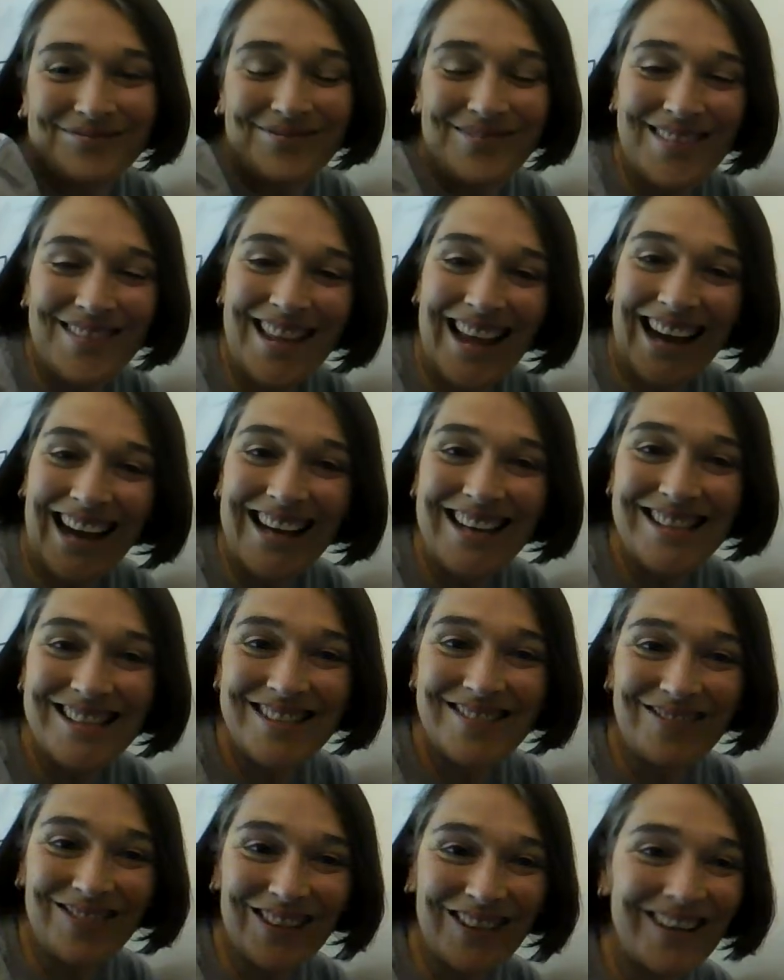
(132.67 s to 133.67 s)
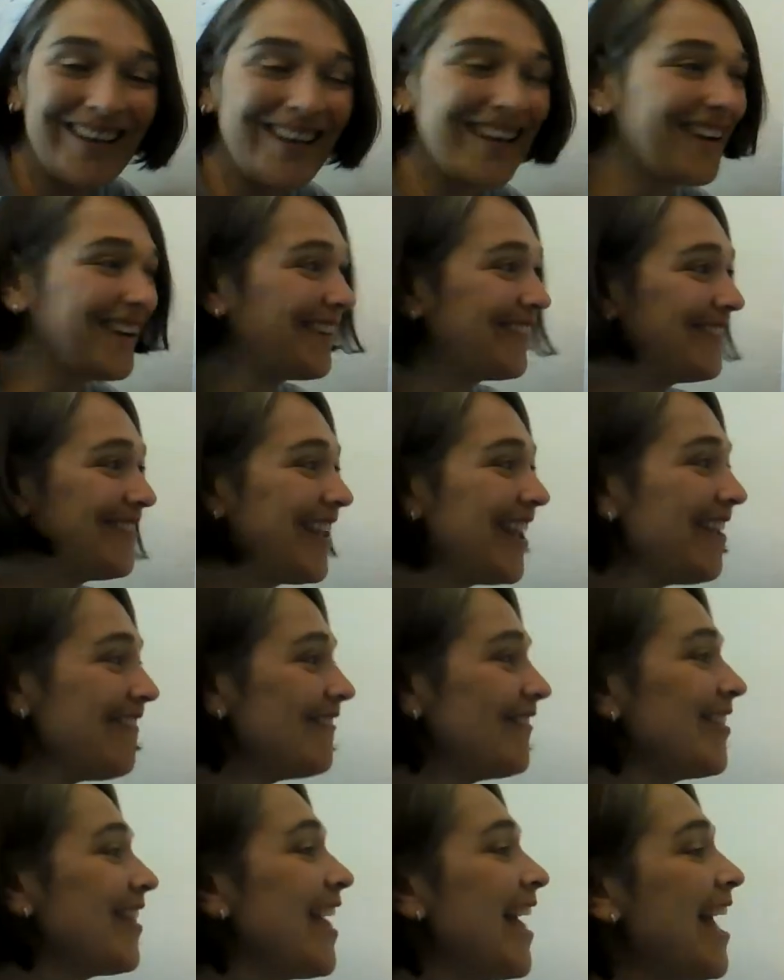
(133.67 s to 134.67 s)
Nice work.
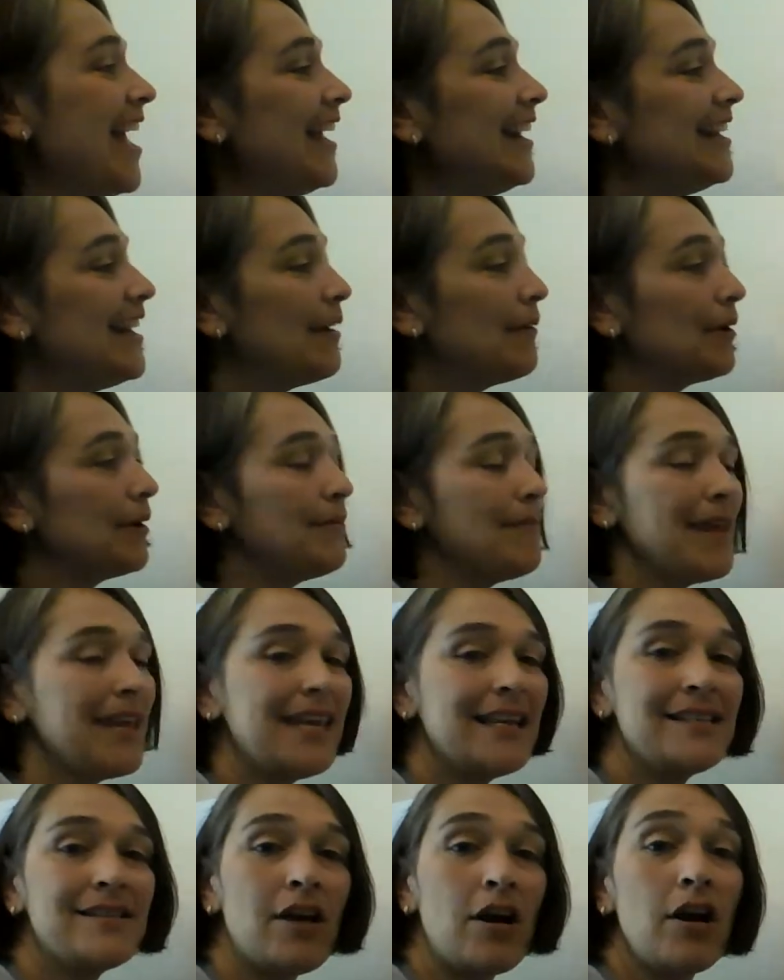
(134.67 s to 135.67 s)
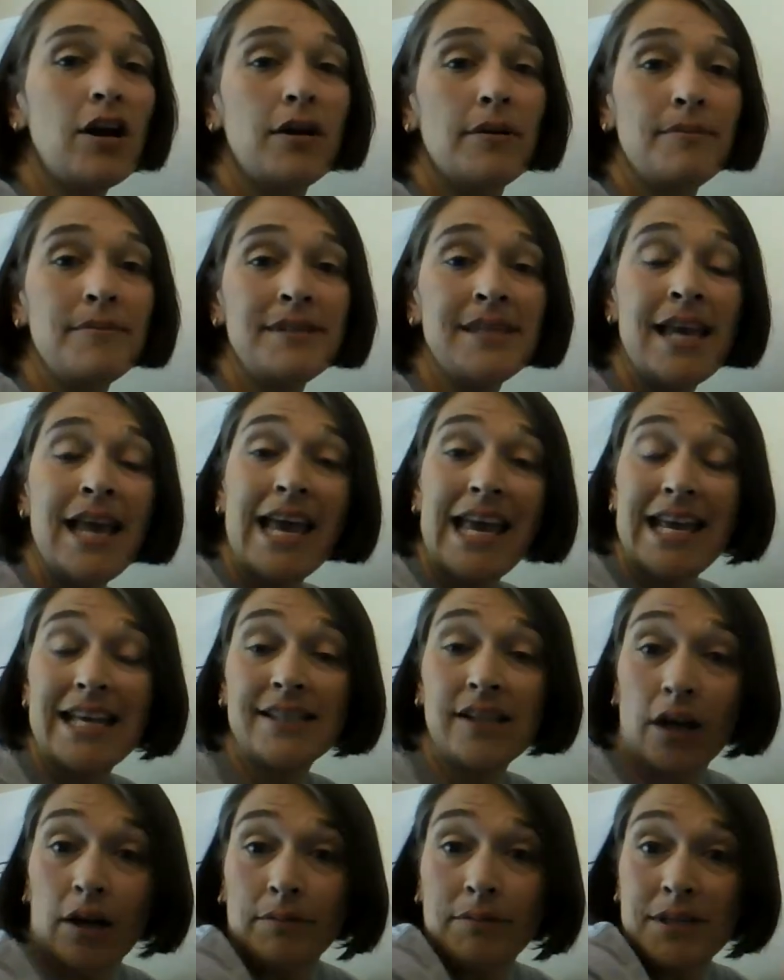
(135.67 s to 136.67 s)
Okay, now we're going to make his arms.
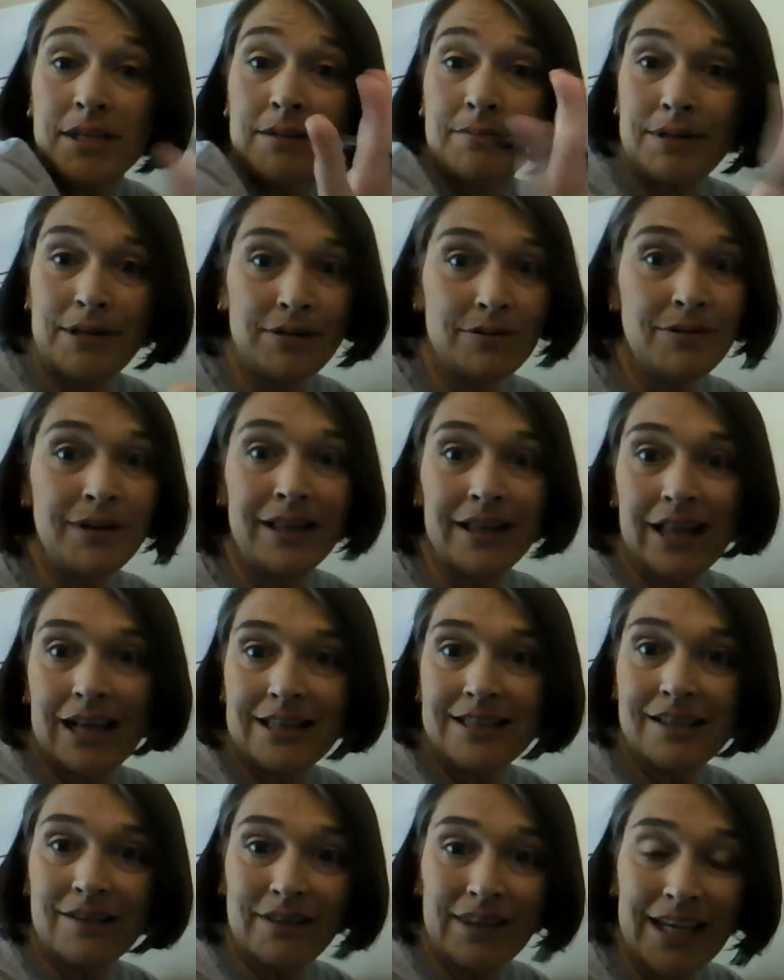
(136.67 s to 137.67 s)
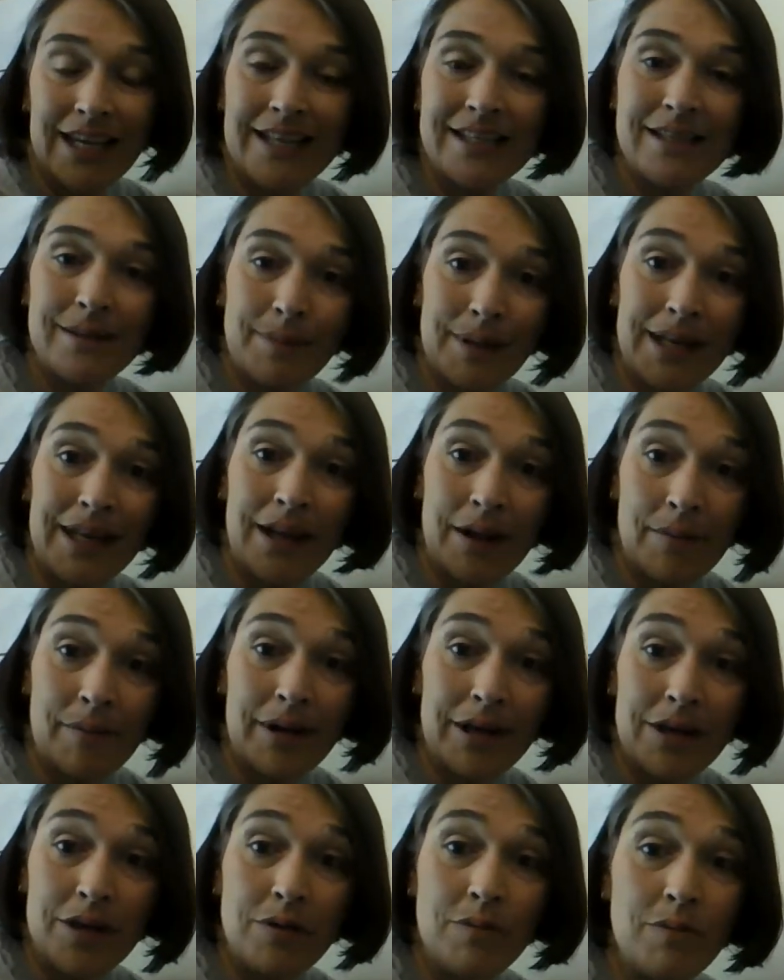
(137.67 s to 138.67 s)
His arms can be doing lots of things depending on
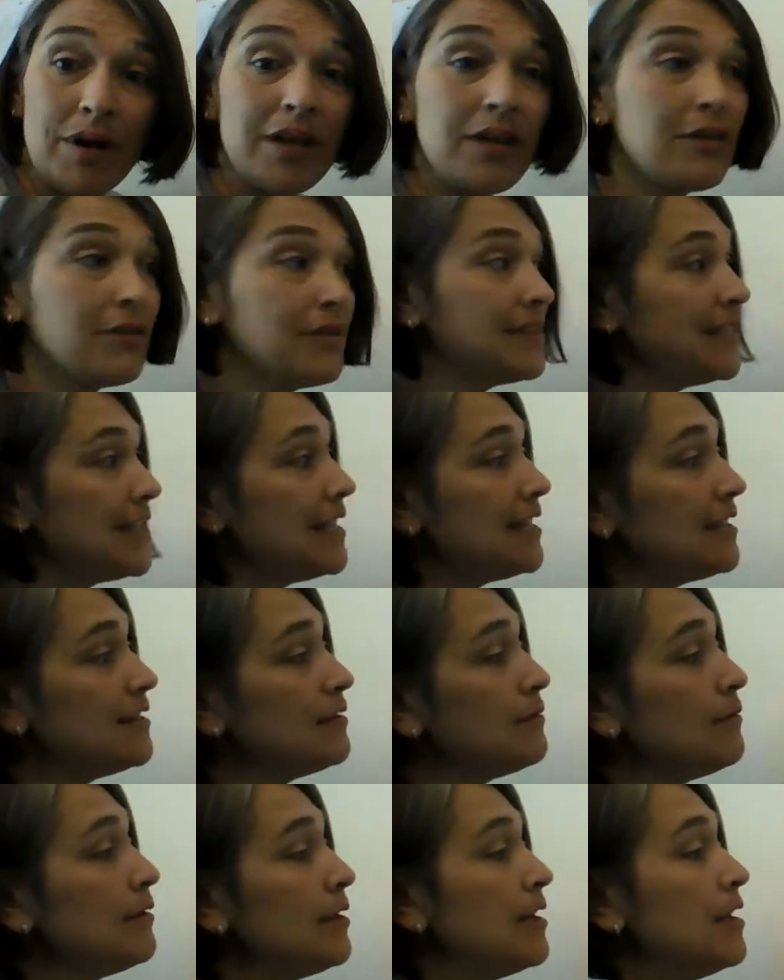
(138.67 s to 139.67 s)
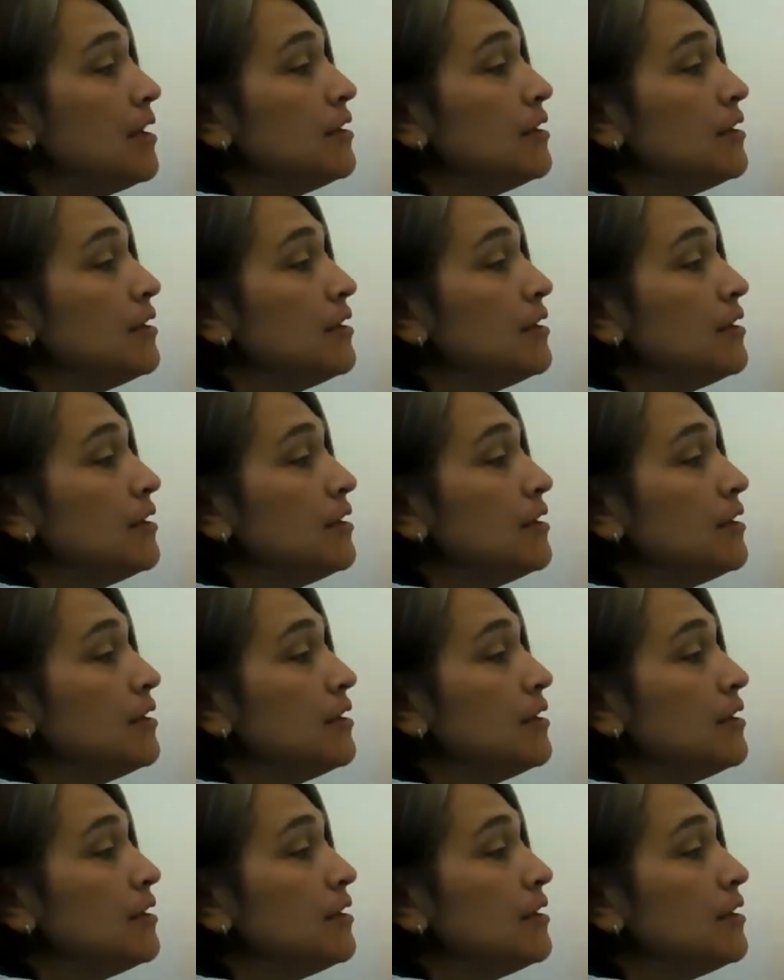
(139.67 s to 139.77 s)
what you want your Z to do.